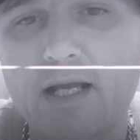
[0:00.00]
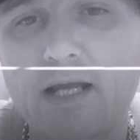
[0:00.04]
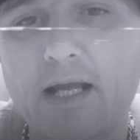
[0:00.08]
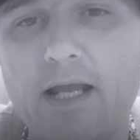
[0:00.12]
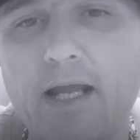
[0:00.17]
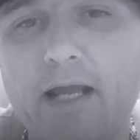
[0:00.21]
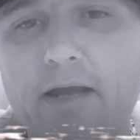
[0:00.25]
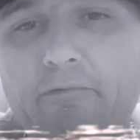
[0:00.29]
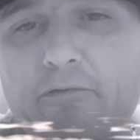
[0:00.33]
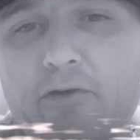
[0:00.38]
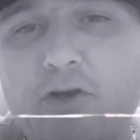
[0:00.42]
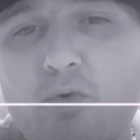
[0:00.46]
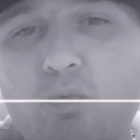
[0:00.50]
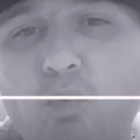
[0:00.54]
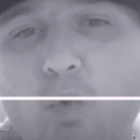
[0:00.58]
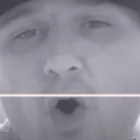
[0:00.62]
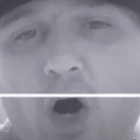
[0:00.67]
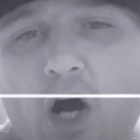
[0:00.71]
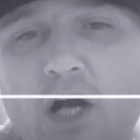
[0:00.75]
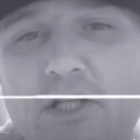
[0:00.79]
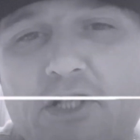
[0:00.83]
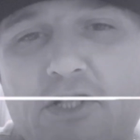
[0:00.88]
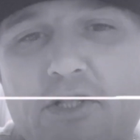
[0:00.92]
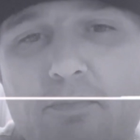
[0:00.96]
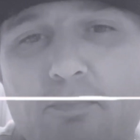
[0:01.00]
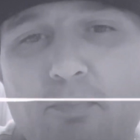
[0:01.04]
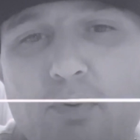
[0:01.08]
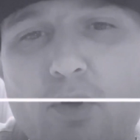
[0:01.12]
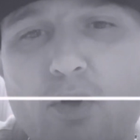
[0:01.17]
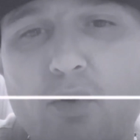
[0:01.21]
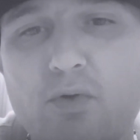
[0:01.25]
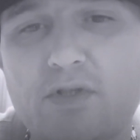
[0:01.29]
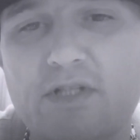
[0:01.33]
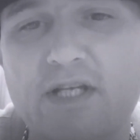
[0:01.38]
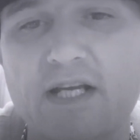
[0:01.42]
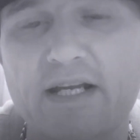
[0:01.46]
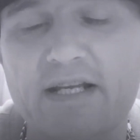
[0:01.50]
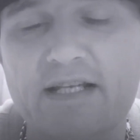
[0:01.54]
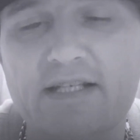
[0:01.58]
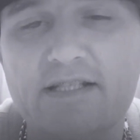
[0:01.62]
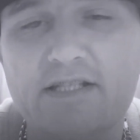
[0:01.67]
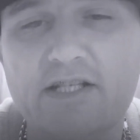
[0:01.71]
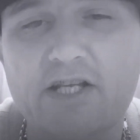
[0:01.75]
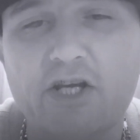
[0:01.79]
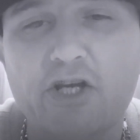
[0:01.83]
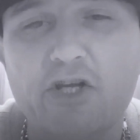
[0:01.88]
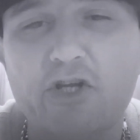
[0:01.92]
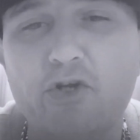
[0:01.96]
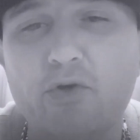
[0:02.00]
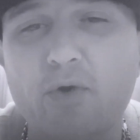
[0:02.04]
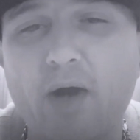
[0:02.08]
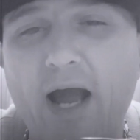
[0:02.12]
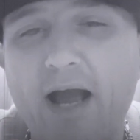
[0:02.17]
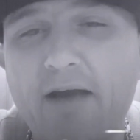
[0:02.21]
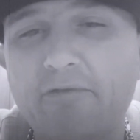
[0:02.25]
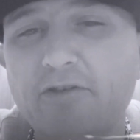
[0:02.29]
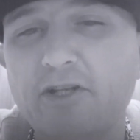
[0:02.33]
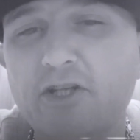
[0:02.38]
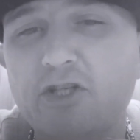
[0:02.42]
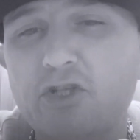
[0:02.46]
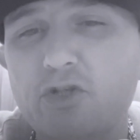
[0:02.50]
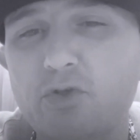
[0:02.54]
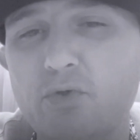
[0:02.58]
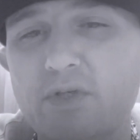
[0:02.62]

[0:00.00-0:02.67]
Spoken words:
if you want to protest, you have to do